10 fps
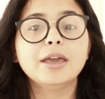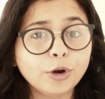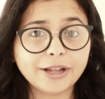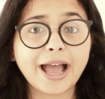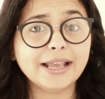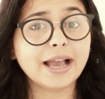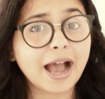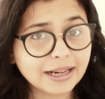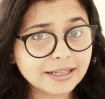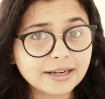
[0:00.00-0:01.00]
What I
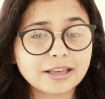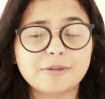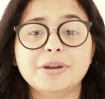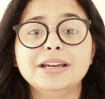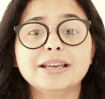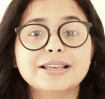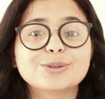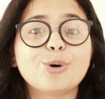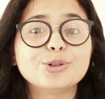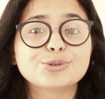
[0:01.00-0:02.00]
highly recommend
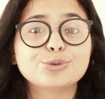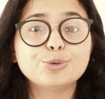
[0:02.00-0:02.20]
is also